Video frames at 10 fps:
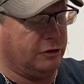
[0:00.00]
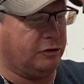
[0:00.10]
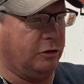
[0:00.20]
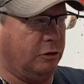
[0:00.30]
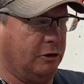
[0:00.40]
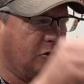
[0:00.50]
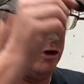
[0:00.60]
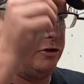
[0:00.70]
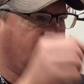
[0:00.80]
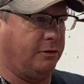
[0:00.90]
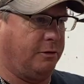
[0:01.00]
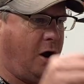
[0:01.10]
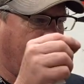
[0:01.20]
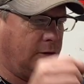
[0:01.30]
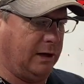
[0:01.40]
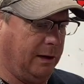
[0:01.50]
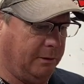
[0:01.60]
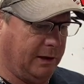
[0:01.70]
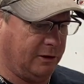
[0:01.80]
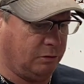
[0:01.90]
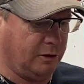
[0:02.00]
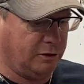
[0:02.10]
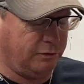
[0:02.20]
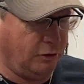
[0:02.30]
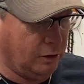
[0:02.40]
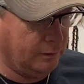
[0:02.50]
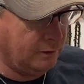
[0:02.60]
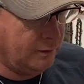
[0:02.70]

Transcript: the screw to adjust your throttle cable. That's what it's for.